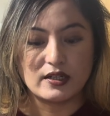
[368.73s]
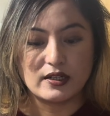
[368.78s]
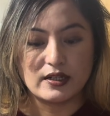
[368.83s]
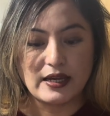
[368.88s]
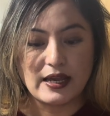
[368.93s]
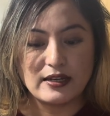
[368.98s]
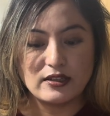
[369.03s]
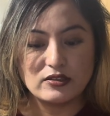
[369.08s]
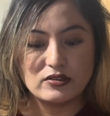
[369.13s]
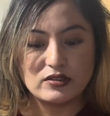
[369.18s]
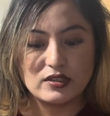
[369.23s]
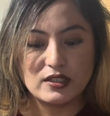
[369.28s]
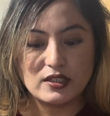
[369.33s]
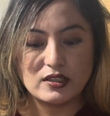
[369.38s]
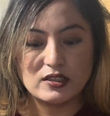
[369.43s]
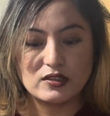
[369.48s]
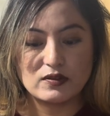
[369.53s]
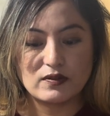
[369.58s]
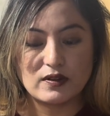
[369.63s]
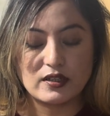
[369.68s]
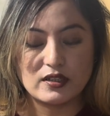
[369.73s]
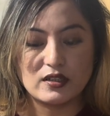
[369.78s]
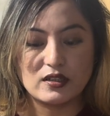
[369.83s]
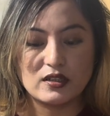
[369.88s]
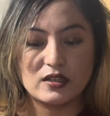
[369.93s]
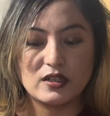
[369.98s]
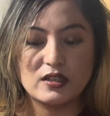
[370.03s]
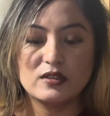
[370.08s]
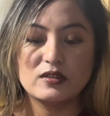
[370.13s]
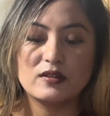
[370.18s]
energy
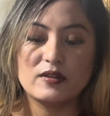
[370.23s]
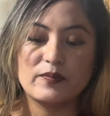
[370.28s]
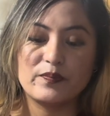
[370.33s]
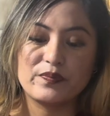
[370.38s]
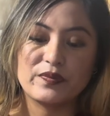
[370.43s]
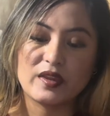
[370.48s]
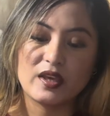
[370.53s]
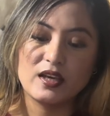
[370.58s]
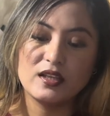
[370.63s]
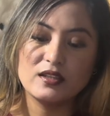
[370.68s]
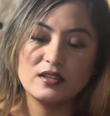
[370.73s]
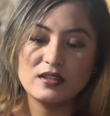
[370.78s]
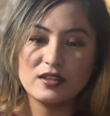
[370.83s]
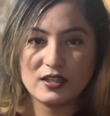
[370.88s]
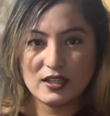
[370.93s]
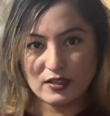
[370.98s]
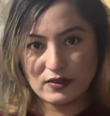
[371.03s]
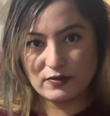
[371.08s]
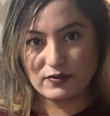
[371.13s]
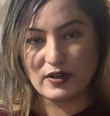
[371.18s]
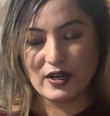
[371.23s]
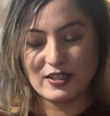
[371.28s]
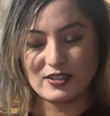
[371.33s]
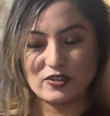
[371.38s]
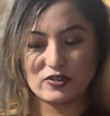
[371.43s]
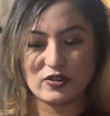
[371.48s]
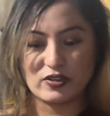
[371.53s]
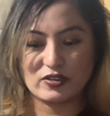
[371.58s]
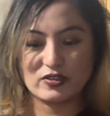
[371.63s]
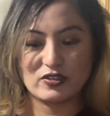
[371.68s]
in
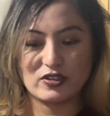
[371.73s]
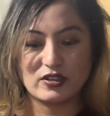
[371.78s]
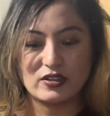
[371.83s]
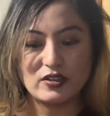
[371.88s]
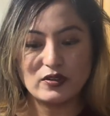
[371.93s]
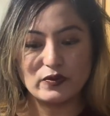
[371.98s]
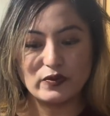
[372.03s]
infrastructure,